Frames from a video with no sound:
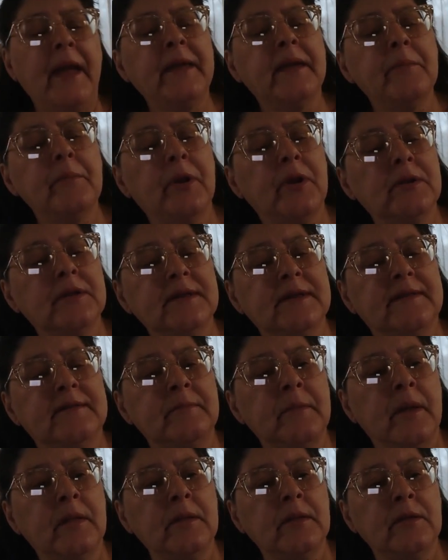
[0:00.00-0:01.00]
I could barely
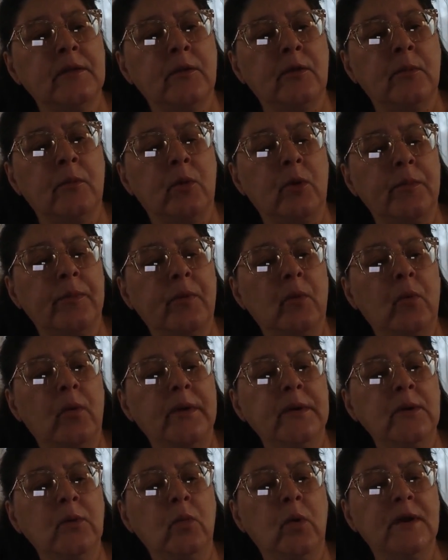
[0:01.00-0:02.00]
smell it anymore, but
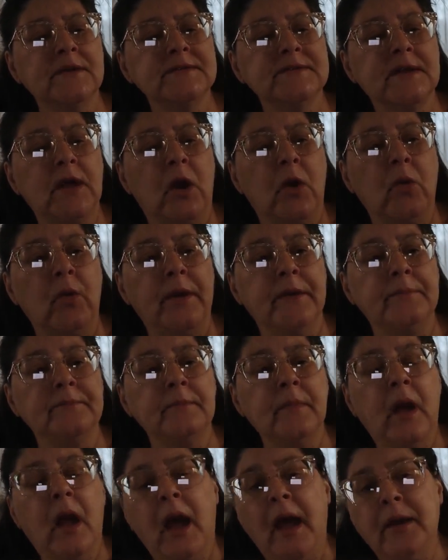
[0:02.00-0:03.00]
when it was
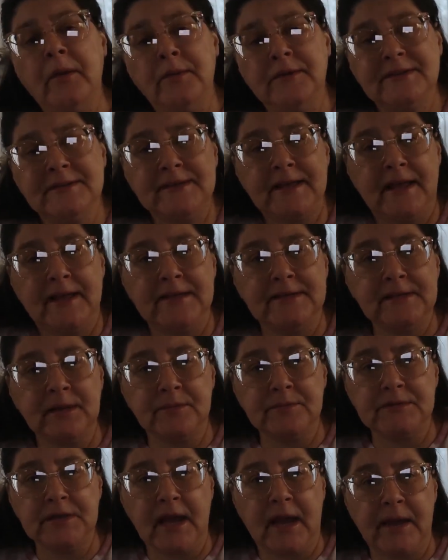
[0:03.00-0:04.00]
going, I would say
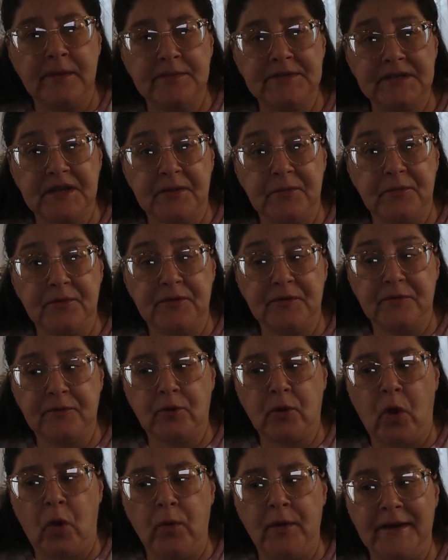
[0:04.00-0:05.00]
sometimes it was
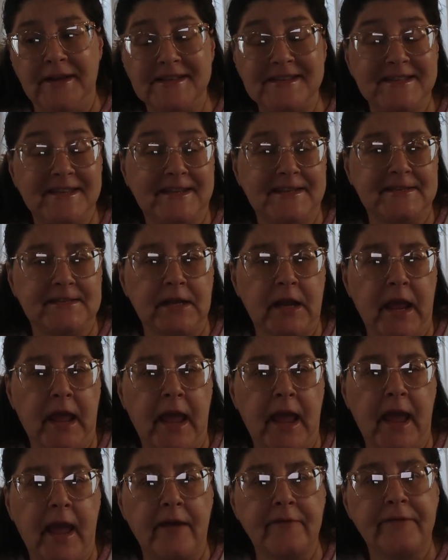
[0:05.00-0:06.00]
going to six and a
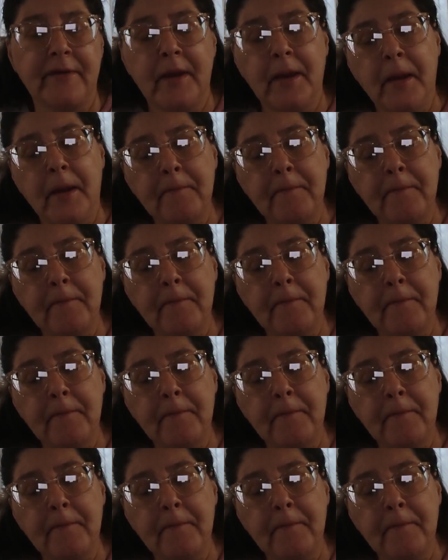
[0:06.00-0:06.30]
half,